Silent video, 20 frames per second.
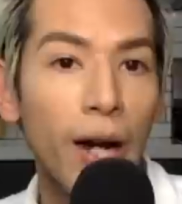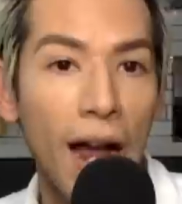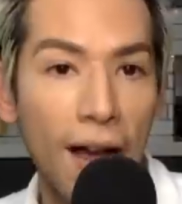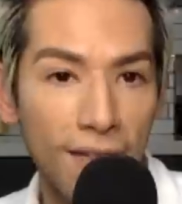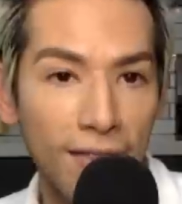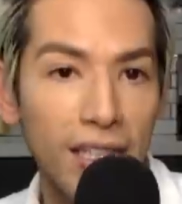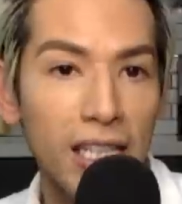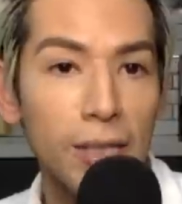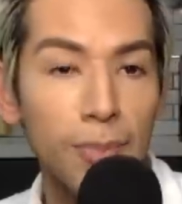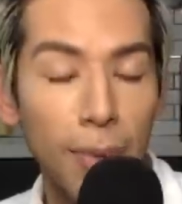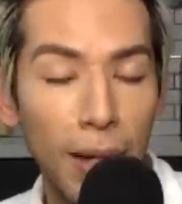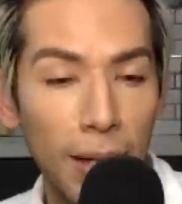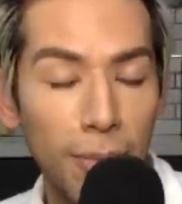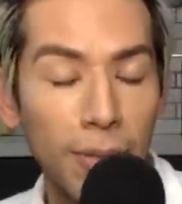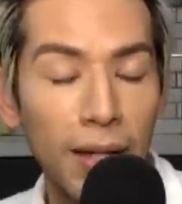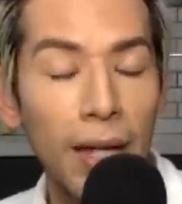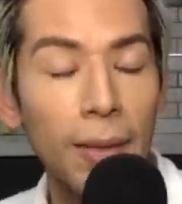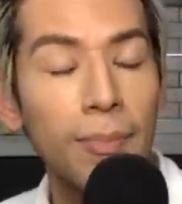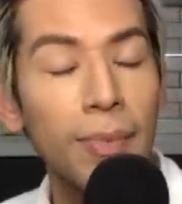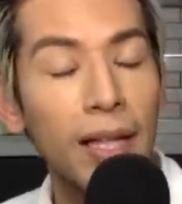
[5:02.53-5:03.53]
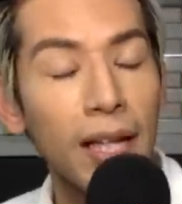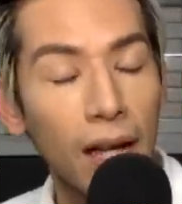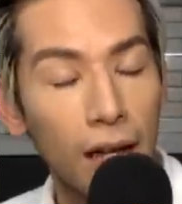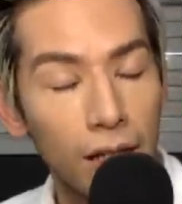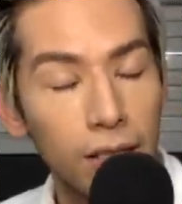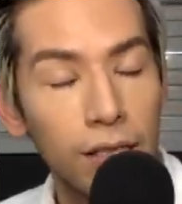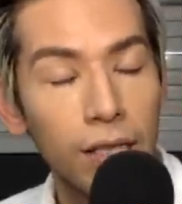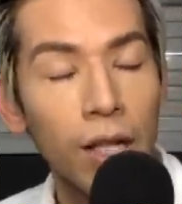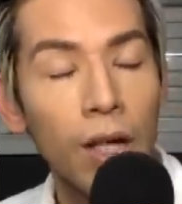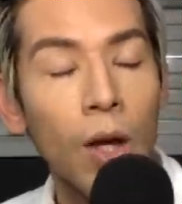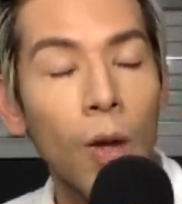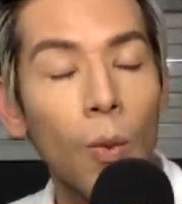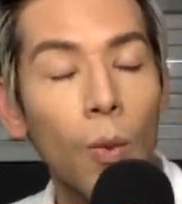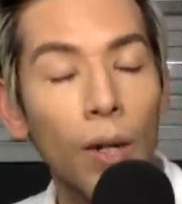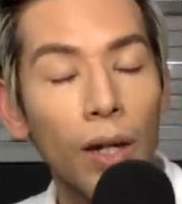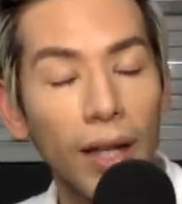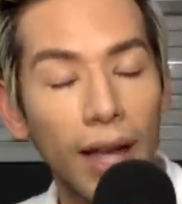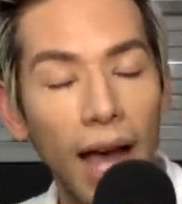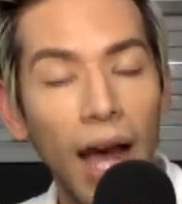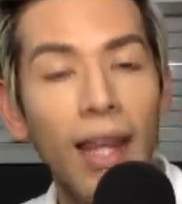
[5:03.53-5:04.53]
You're having this baby. And because
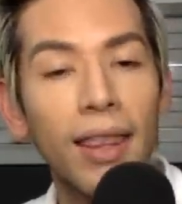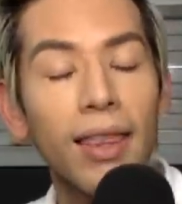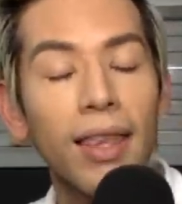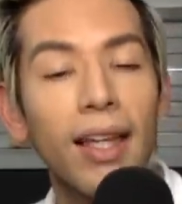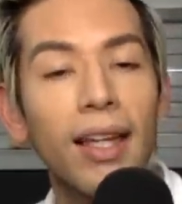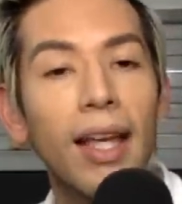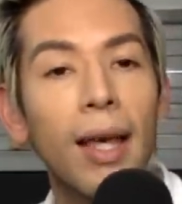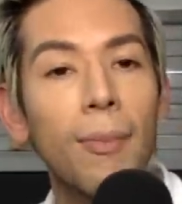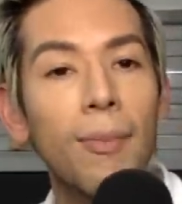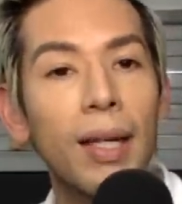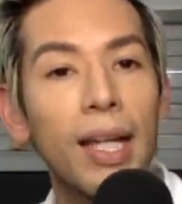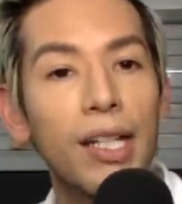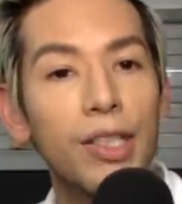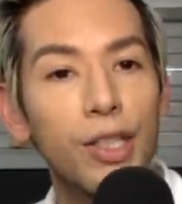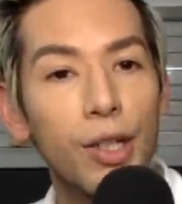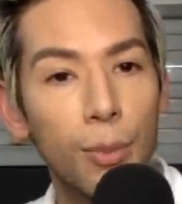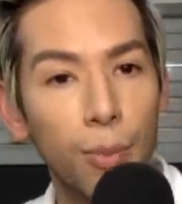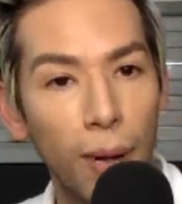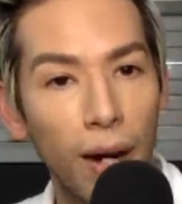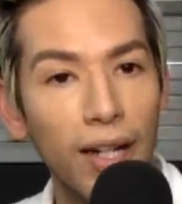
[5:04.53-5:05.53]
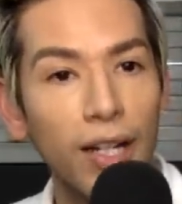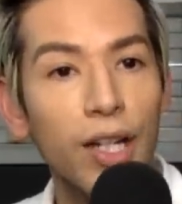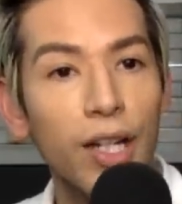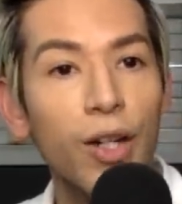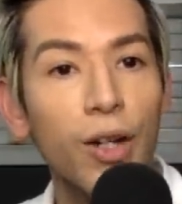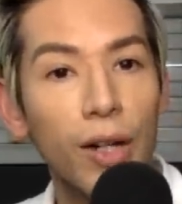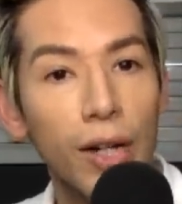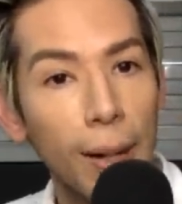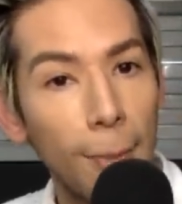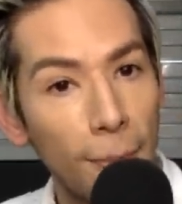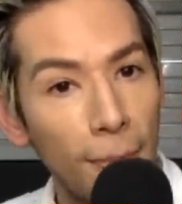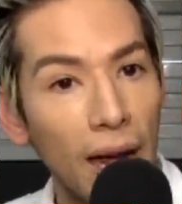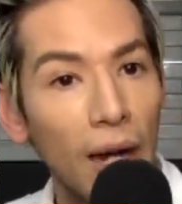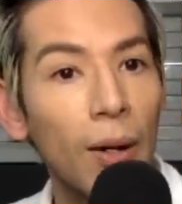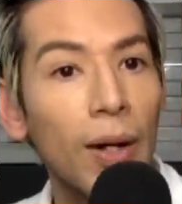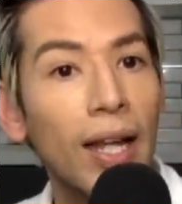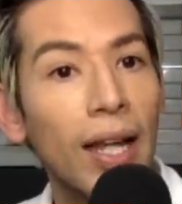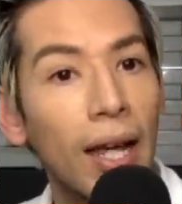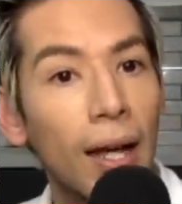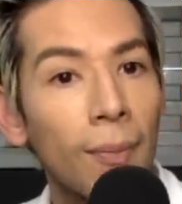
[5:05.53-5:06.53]
we're Catholic and because you're pregnant, you're going to
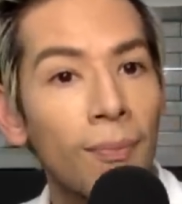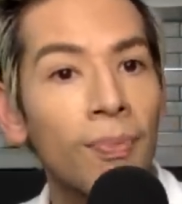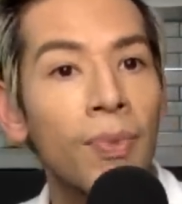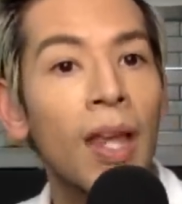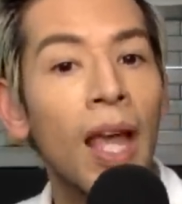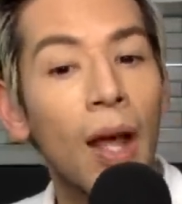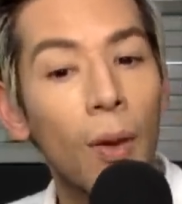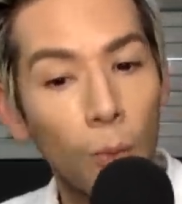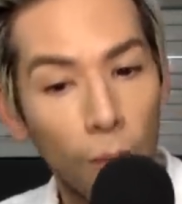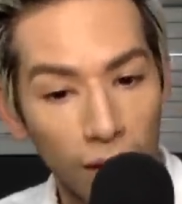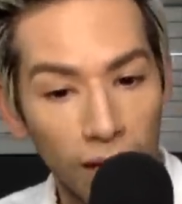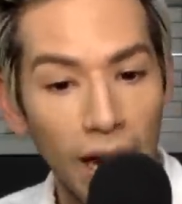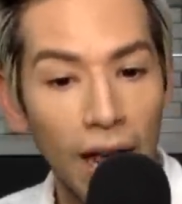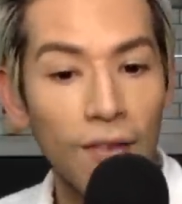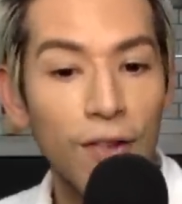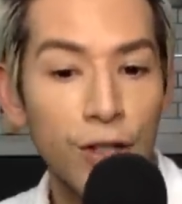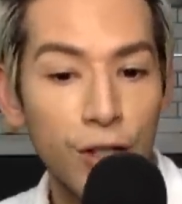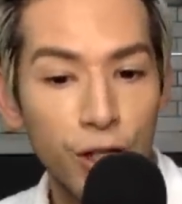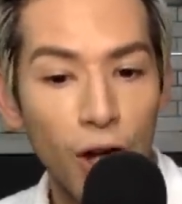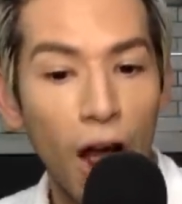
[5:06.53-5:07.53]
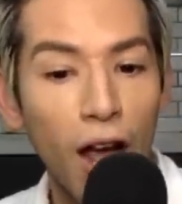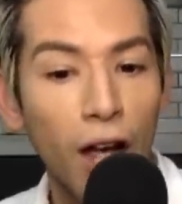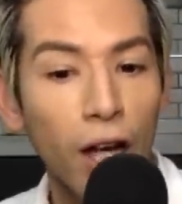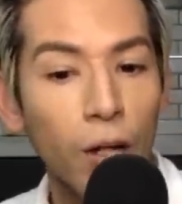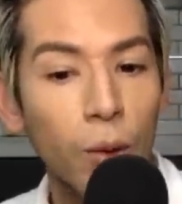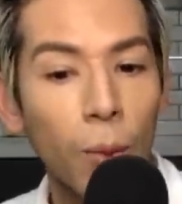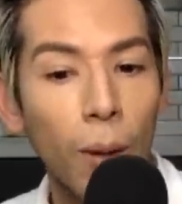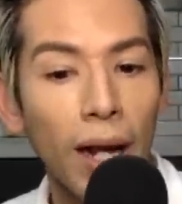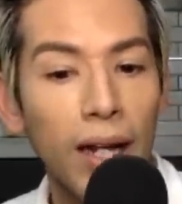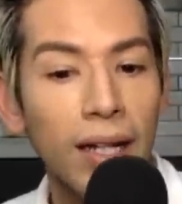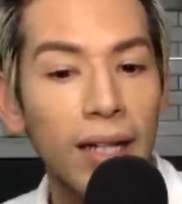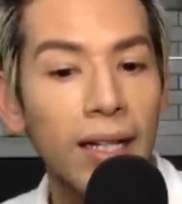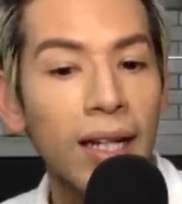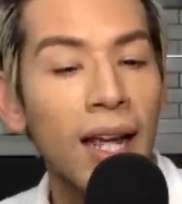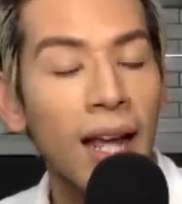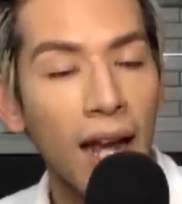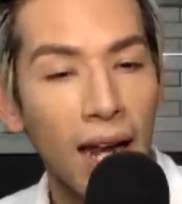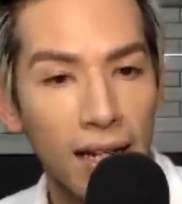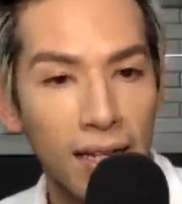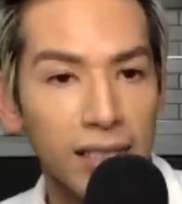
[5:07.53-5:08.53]
marry him. And we're going to have a shotgun wedding.
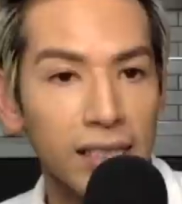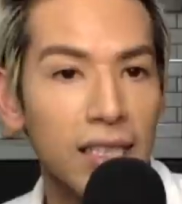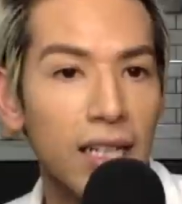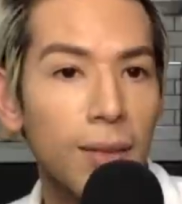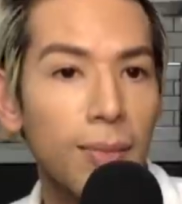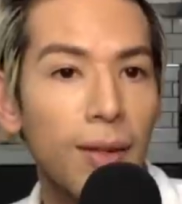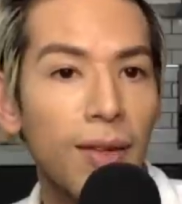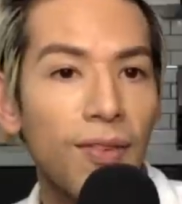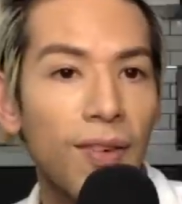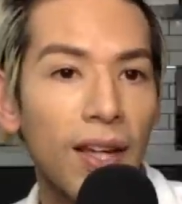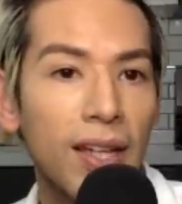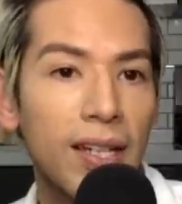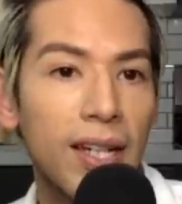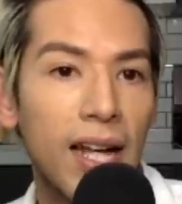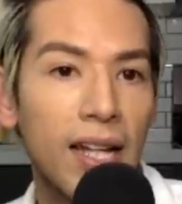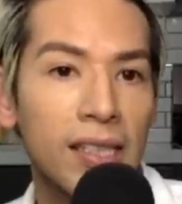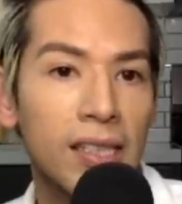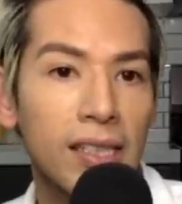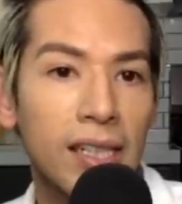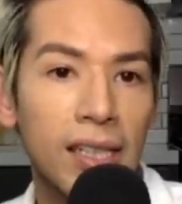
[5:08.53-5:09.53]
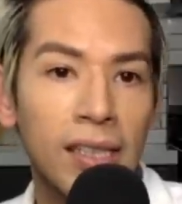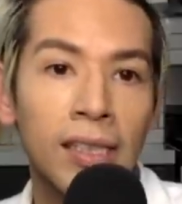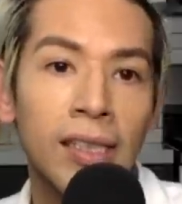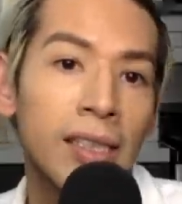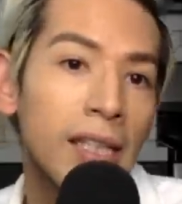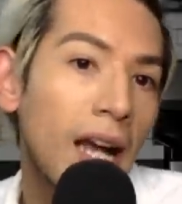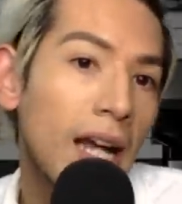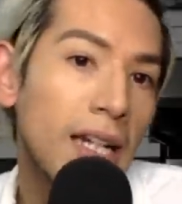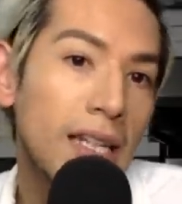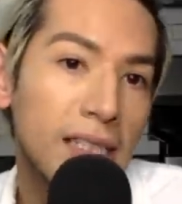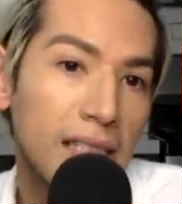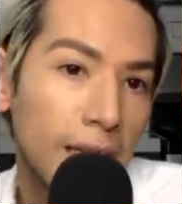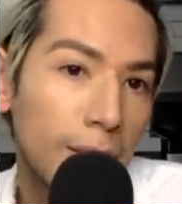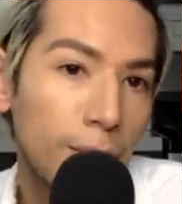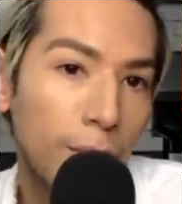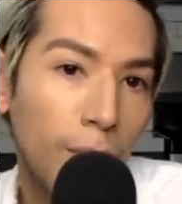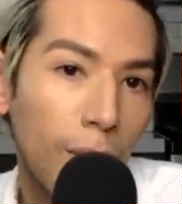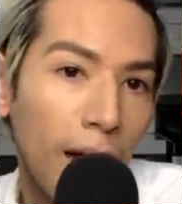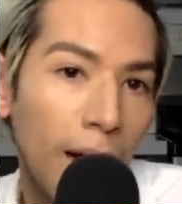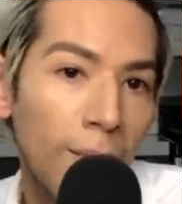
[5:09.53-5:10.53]
And it's going to be fantastic. And it
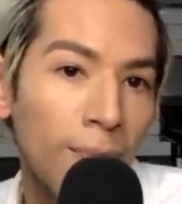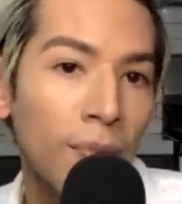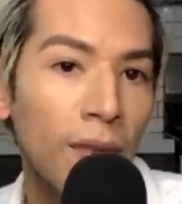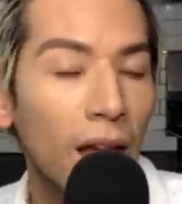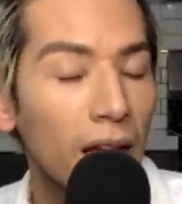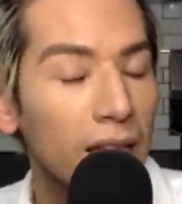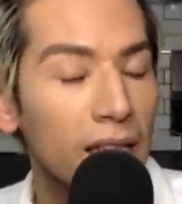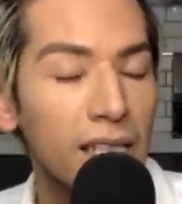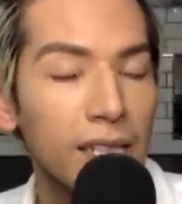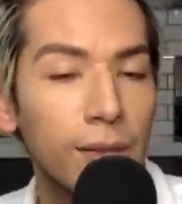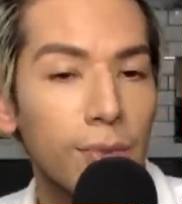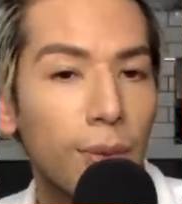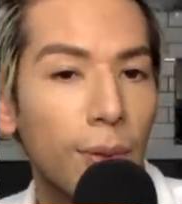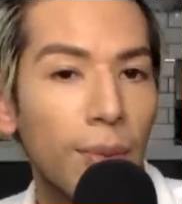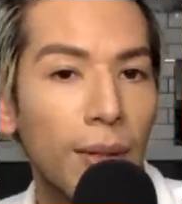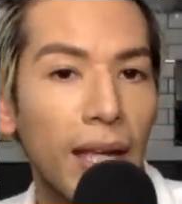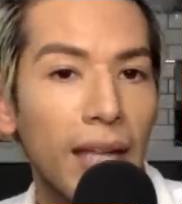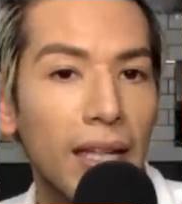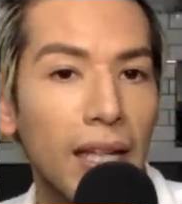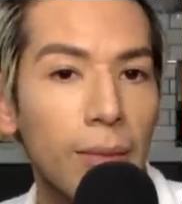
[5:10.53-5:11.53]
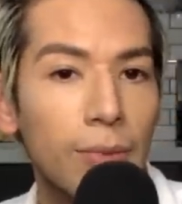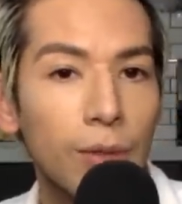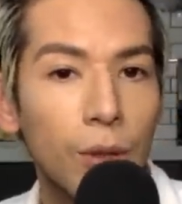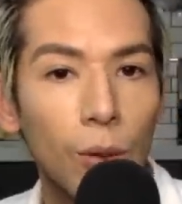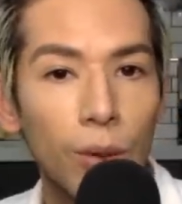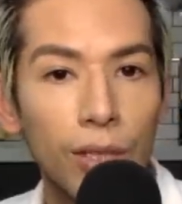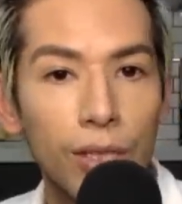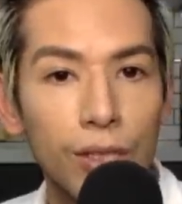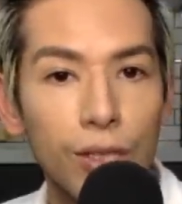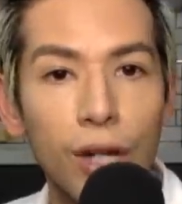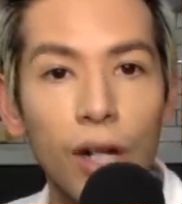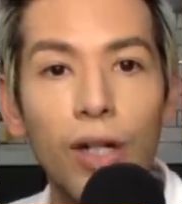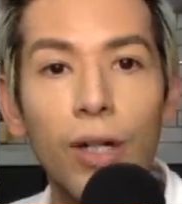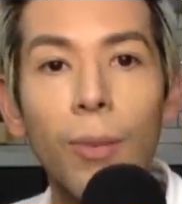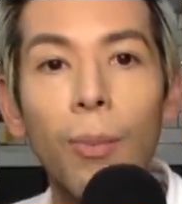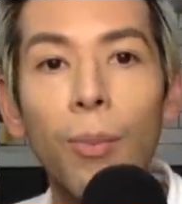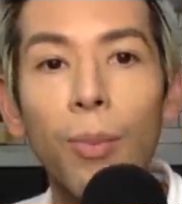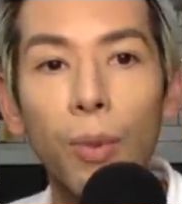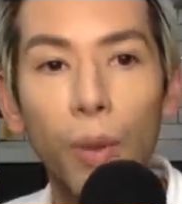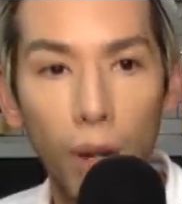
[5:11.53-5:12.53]
seemed great. And this is where we get Kim's oldest daughter,
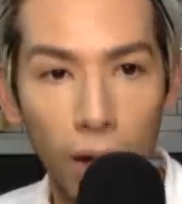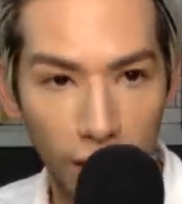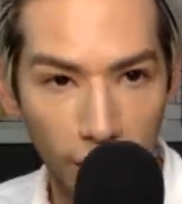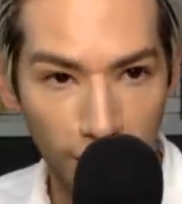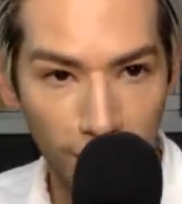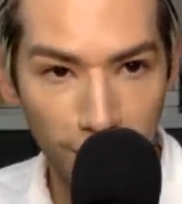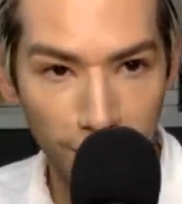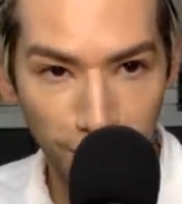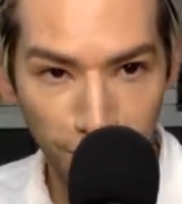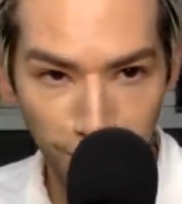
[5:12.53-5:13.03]
Brooke.